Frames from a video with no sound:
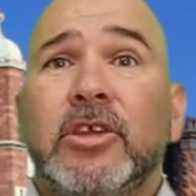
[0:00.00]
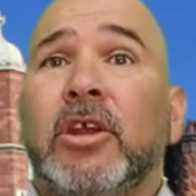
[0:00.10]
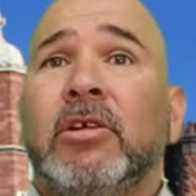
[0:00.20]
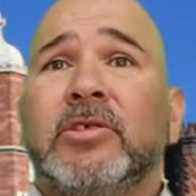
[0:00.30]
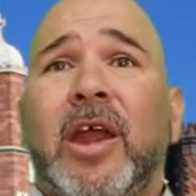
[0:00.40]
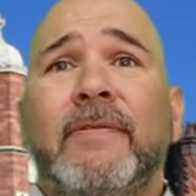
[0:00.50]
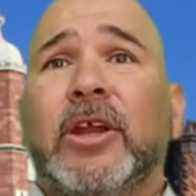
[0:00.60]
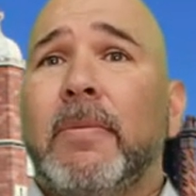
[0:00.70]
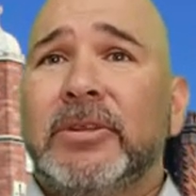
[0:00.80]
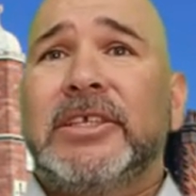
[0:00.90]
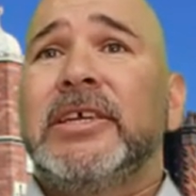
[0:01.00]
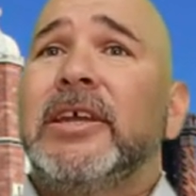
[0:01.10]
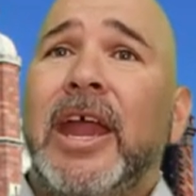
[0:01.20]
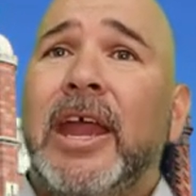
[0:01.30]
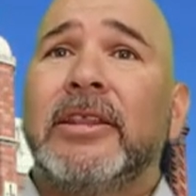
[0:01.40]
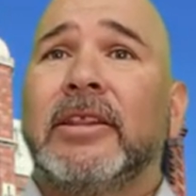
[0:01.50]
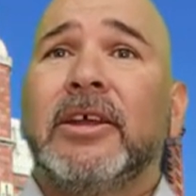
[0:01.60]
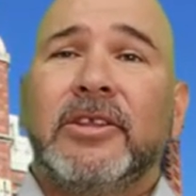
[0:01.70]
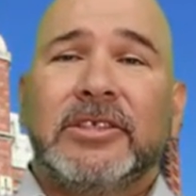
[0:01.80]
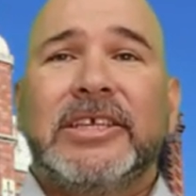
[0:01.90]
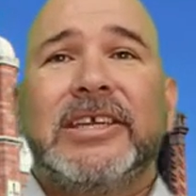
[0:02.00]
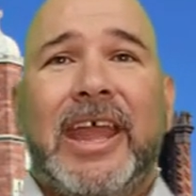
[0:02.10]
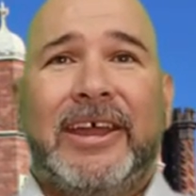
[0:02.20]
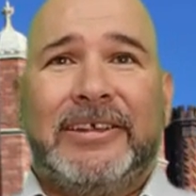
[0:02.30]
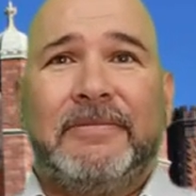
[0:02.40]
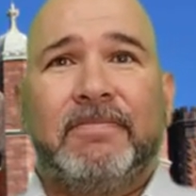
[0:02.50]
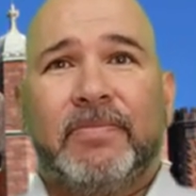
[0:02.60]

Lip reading: You can also have a cup of tea at the Tea Caddy.